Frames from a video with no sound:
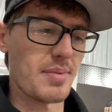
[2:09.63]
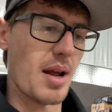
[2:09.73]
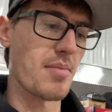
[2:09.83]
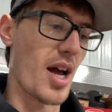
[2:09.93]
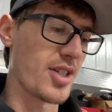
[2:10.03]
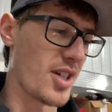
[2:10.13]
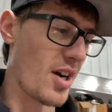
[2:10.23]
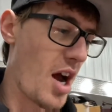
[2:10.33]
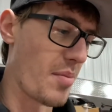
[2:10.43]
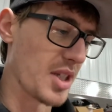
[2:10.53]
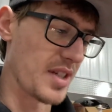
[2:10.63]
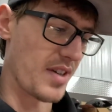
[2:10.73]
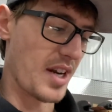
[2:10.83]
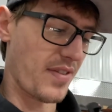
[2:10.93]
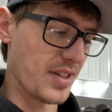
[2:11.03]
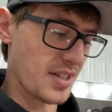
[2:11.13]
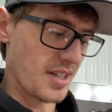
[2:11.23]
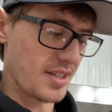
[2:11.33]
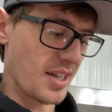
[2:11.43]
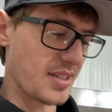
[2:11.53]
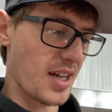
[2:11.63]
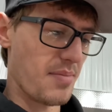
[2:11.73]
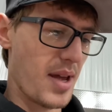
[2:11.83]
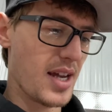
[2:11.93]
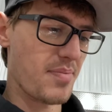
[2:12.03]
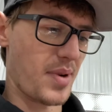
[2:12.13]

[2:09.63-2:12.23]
I'm not sure how much of a difference this thing's gonna make,